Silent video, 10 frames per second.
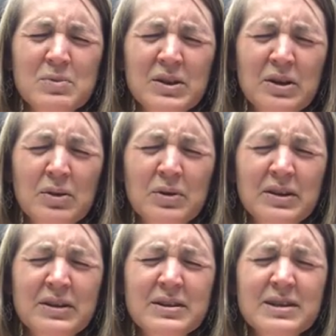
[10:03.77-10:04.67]
the
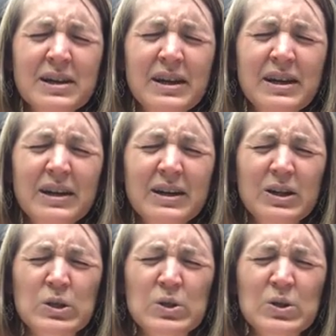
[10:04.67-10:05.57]
Spirit
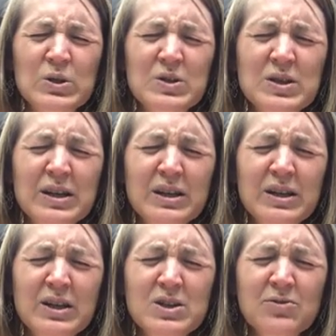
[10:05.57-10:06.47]

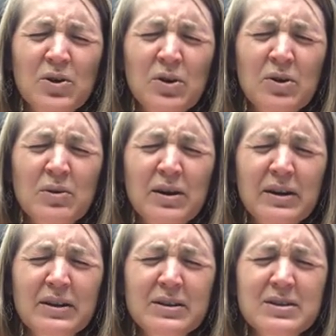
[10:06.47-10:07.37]
intercedes for
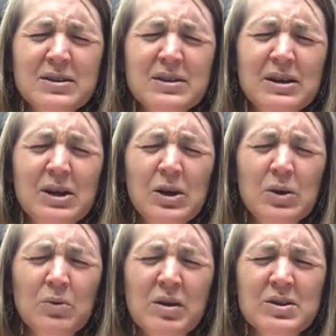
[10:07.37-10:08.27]
us
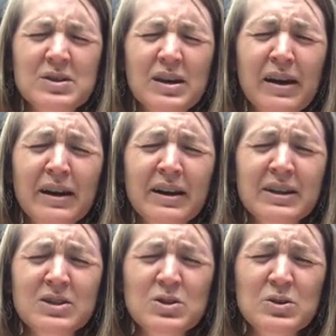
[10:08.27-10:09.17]
with
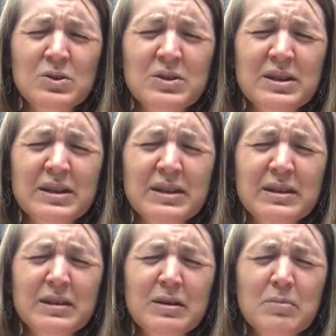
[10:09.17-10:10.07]
sighs too
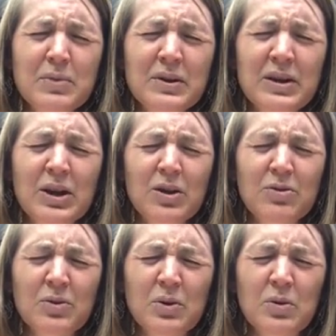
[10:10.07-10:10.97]
deep
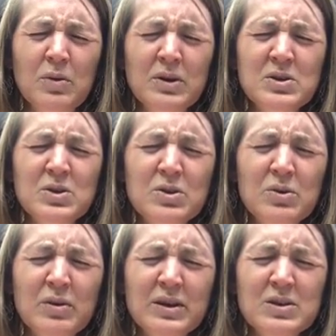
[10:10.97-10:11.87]
for words
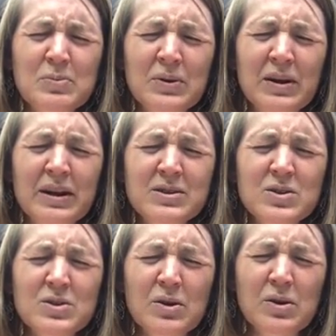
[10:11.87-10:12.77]
to
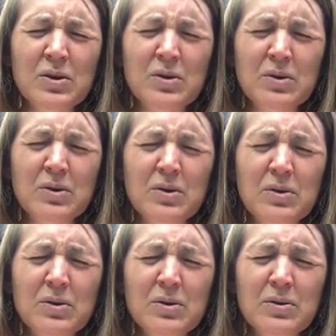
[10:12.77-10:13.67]
express.
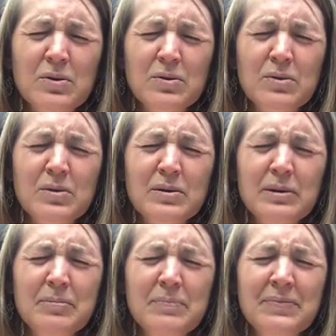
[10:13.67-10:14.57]

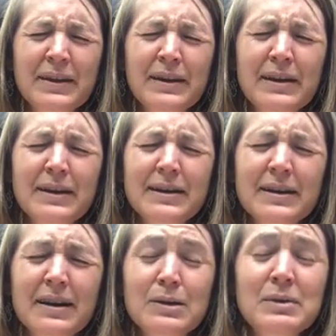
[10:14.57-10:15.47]
So
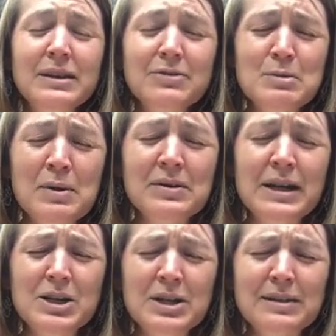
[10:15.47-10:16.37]
God, we lift up
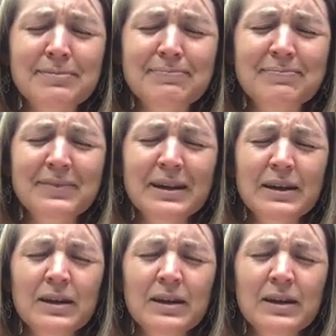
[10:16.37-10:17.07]
our nation,